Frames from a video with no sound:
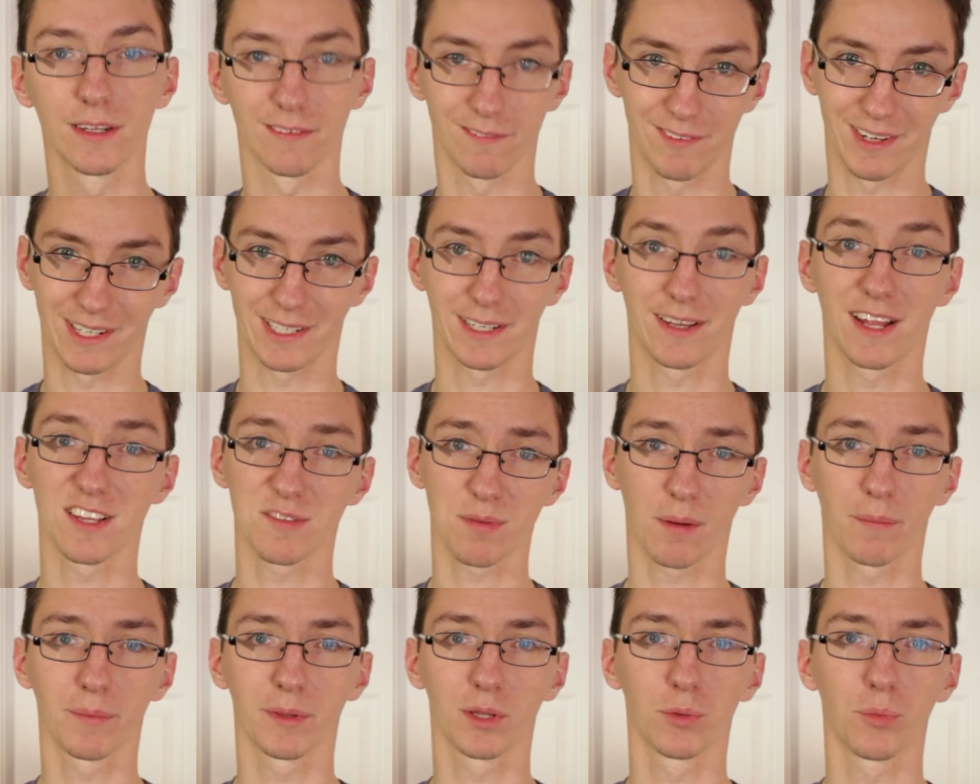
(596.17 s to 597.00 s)
In fact, that's
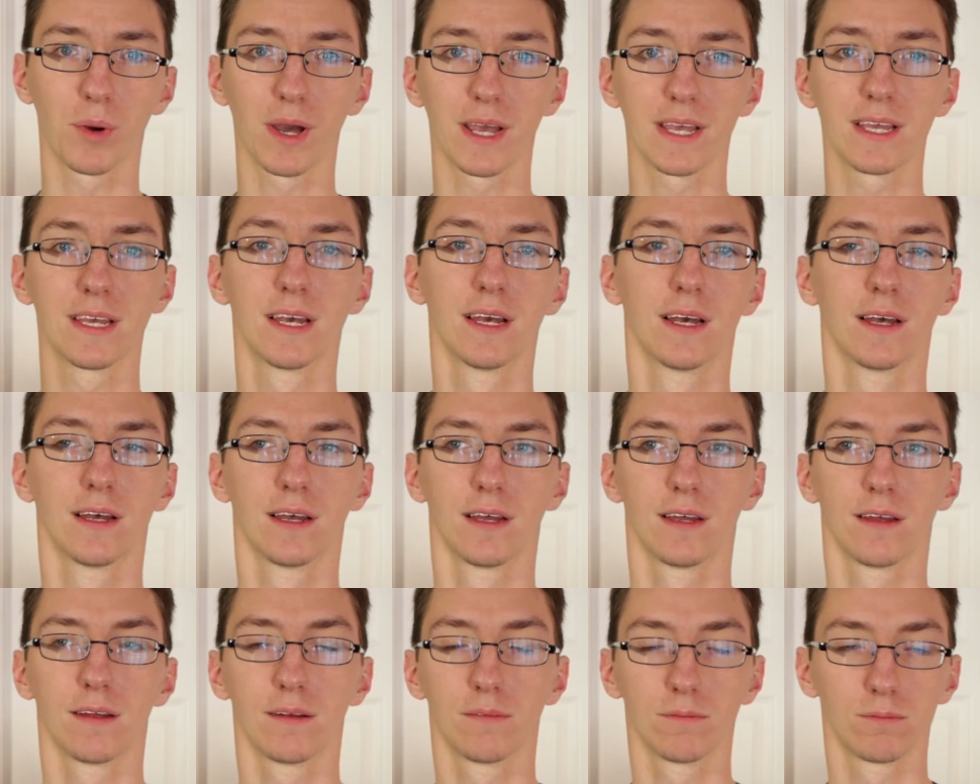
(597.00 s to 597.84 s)
probably the way
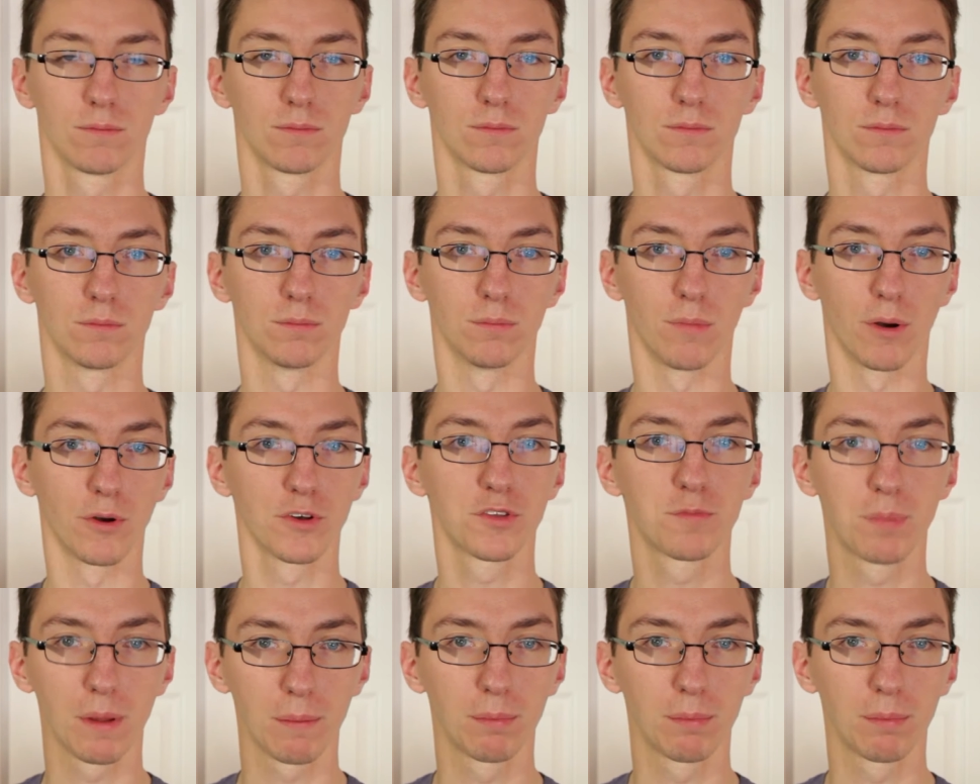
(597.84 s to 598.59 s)
most